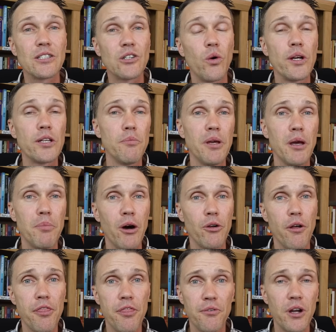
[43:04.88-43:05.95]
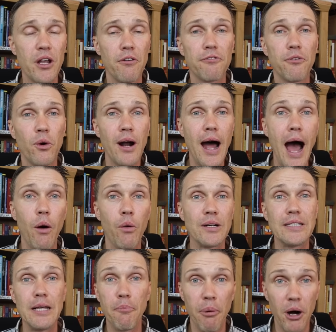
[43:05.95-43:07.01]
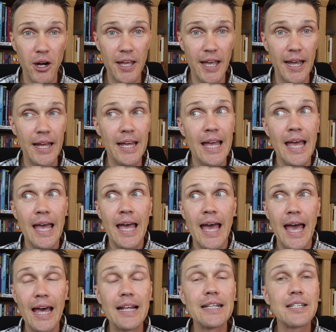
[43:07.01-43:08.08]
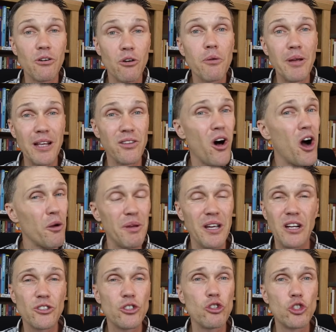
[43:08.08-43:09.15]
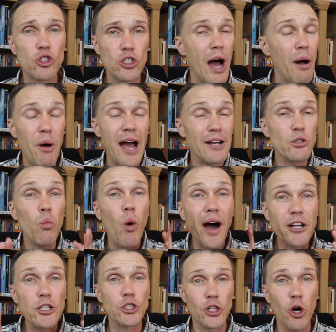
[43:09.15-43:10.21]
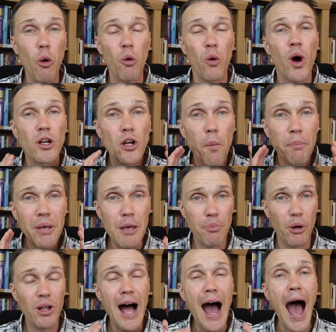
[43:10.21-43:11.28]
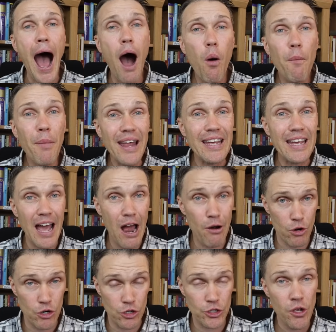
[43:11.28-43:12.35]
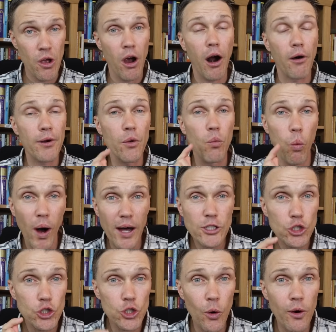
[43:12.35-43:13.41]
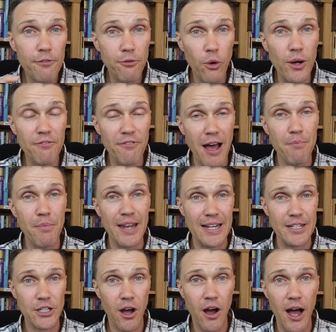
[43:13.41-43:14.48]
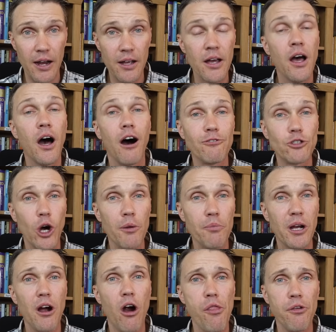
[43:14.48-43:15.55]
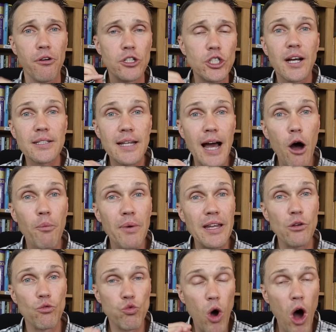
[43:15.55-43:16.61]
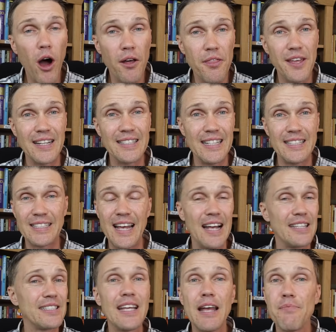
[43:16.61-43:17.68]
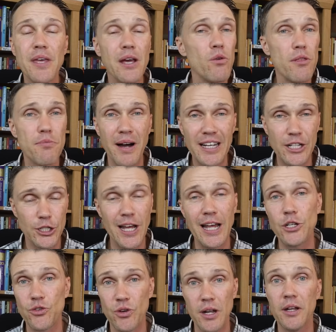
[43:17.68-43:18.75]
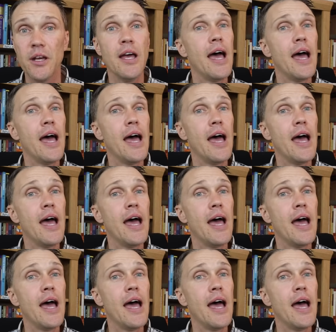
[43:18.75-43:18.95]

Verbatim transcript: is going to be about a three to four hour debunking and it's going to be long because there's, I, just want to show people how many errors are in one short 45 minute talk of John MacArthur, just how many wrong things he says. Same thing with Mike Gendron